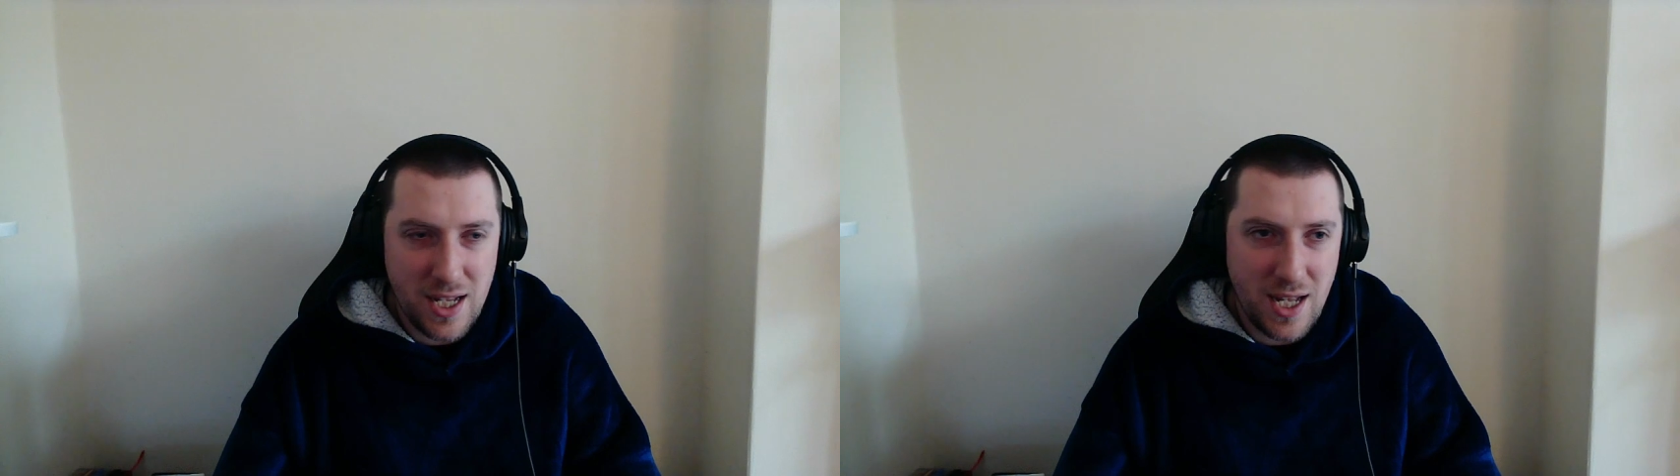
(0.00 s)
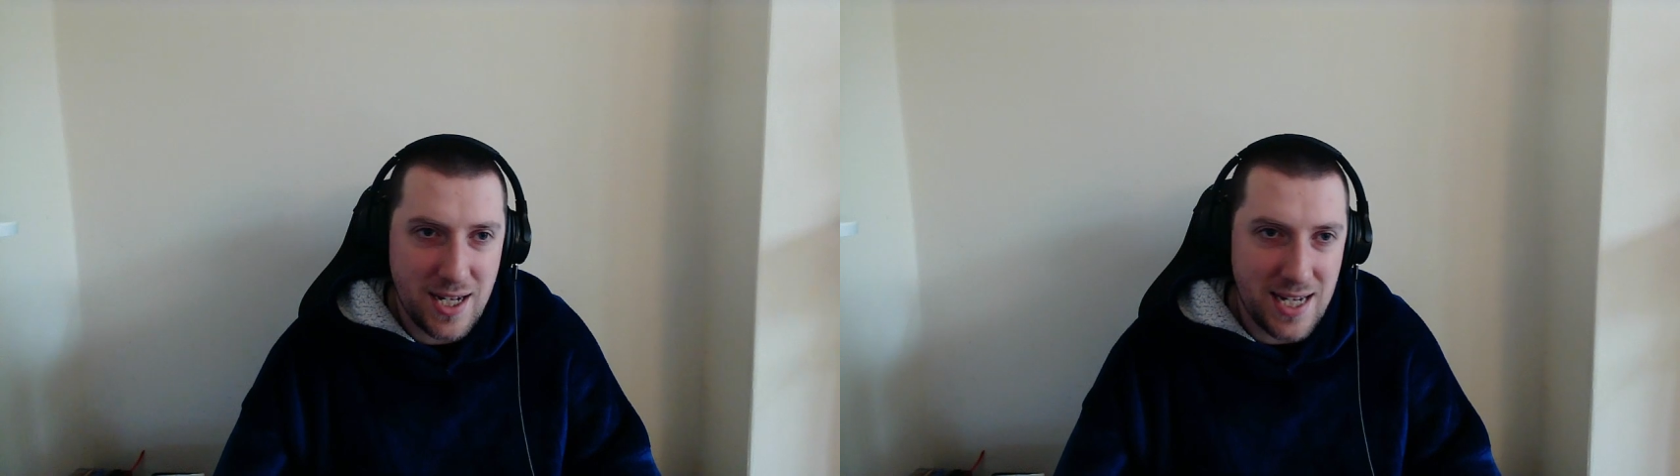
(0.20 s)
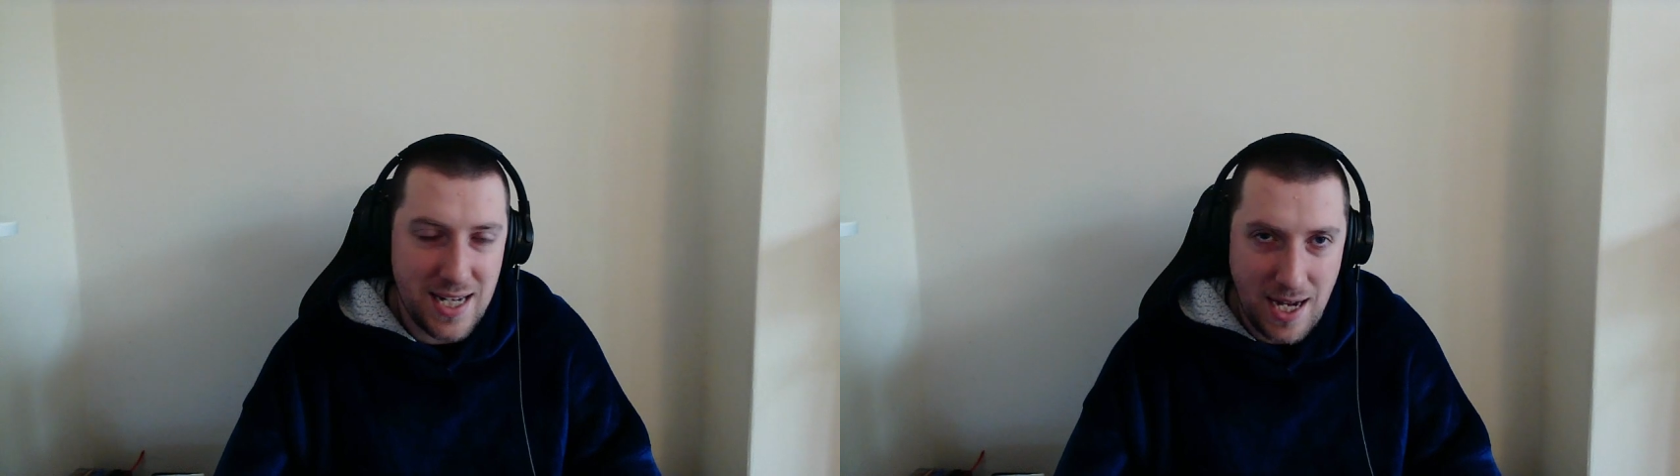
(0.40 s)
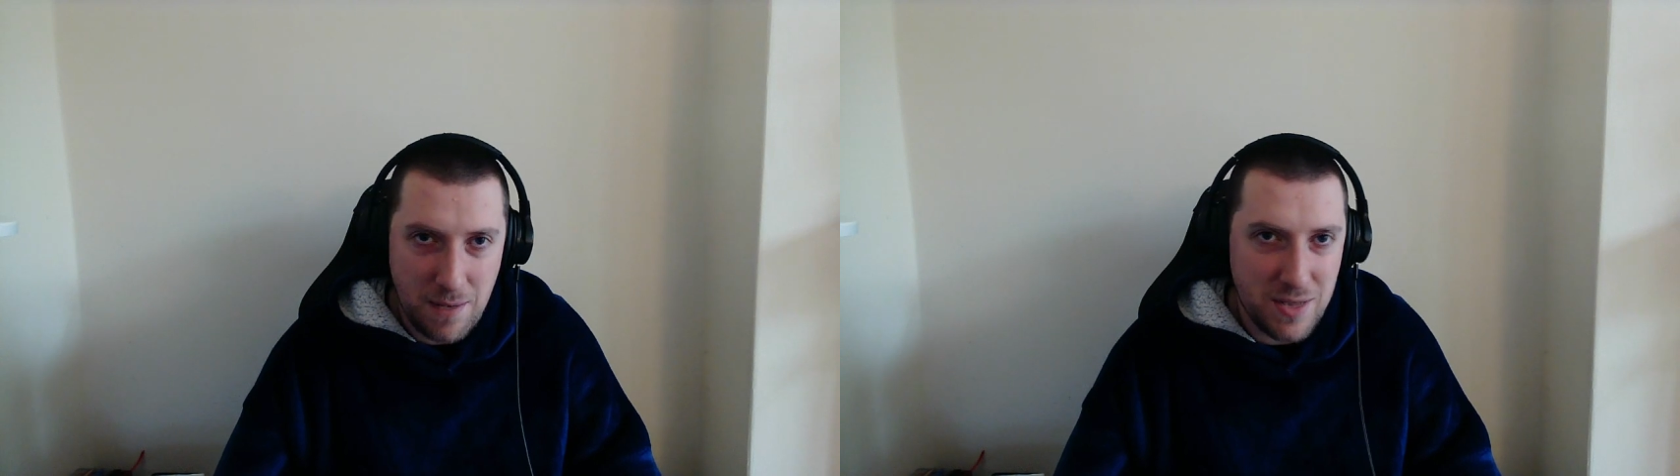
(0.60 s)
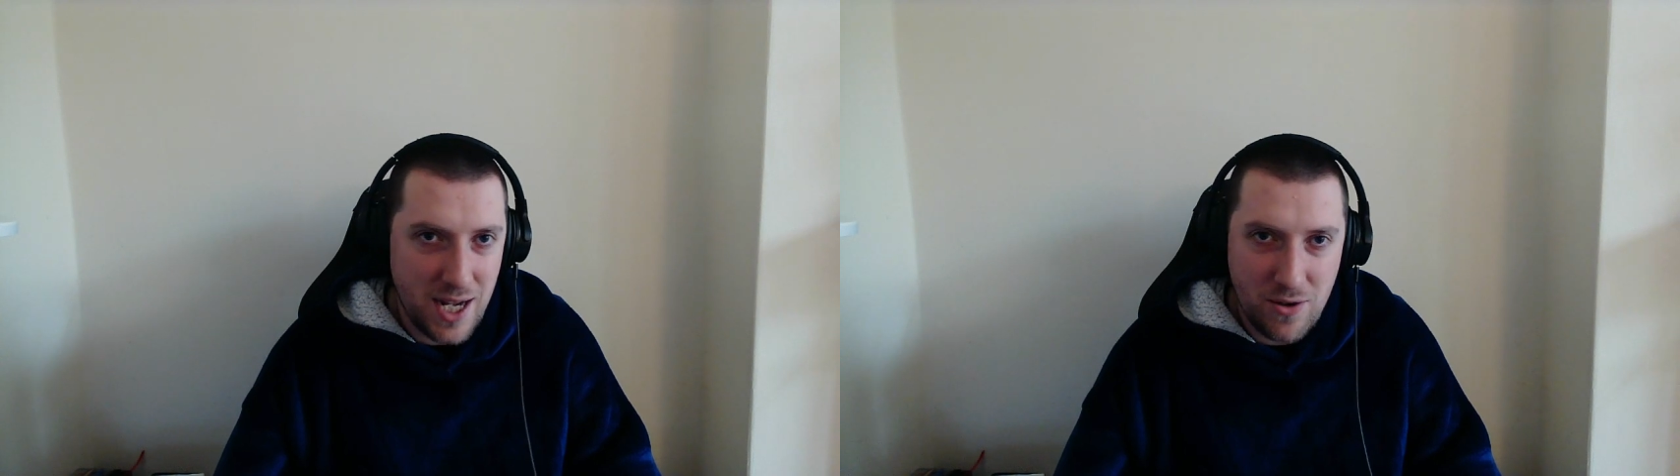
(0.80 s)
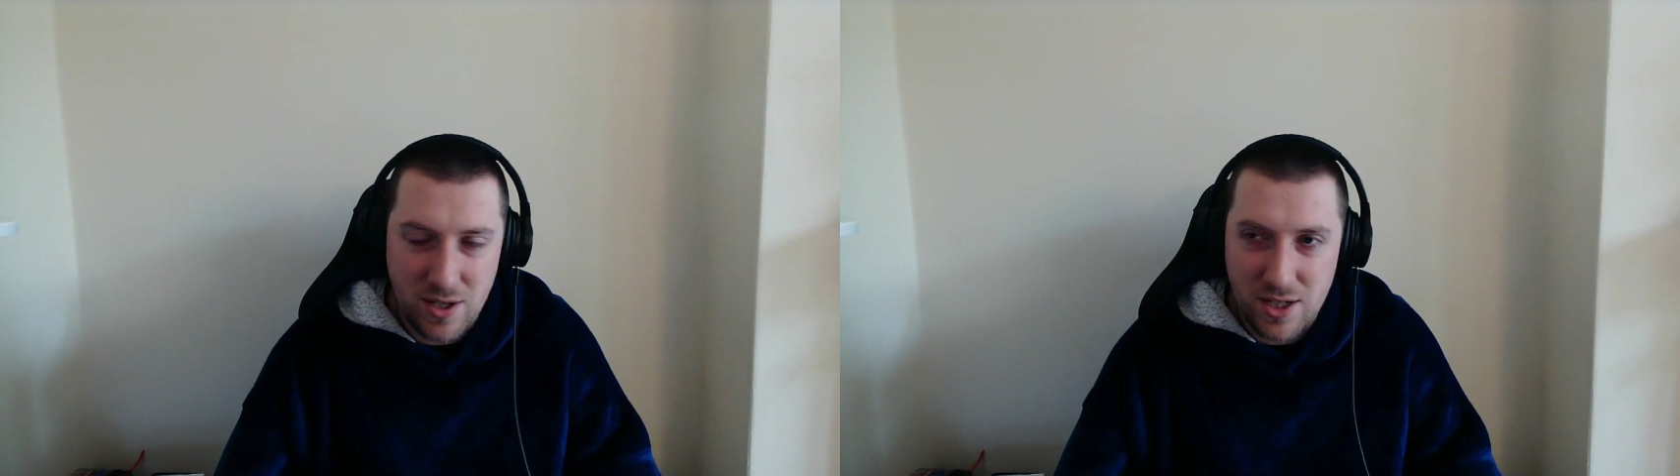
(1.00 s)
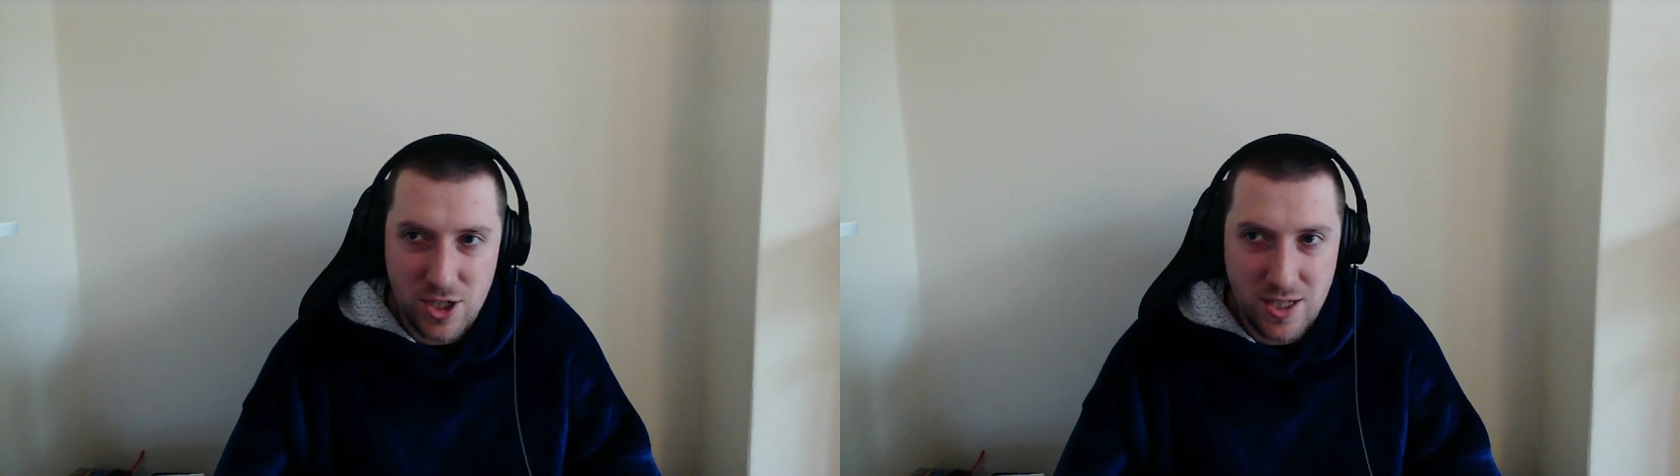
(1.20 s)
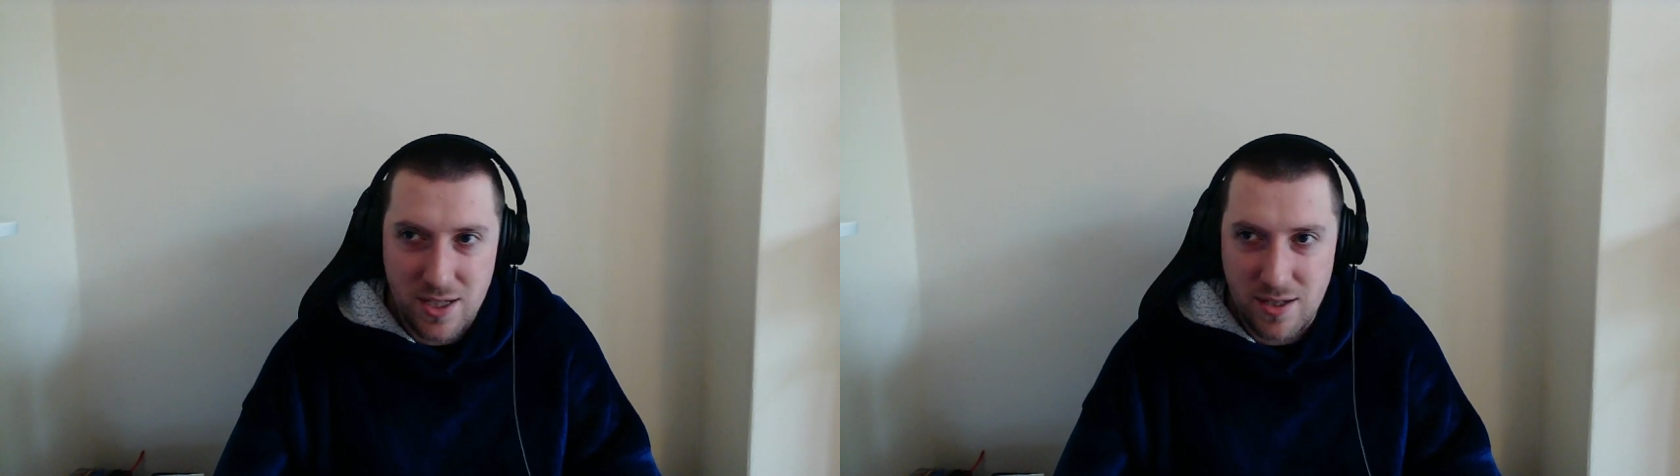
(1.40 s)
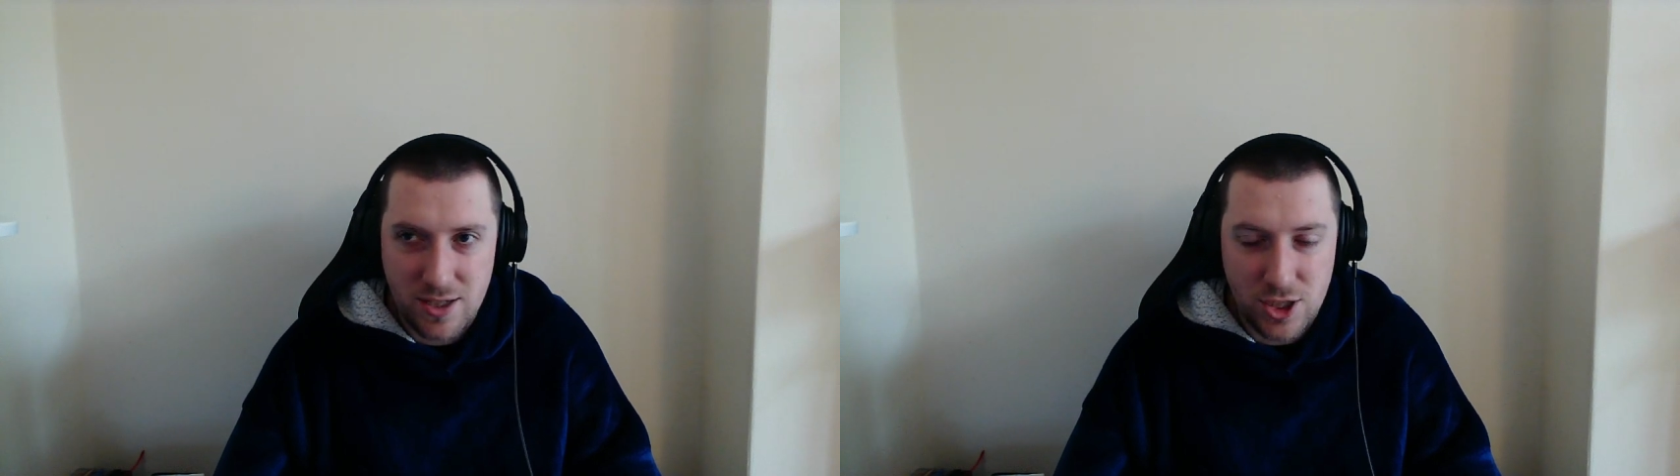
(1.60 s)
and he came down and just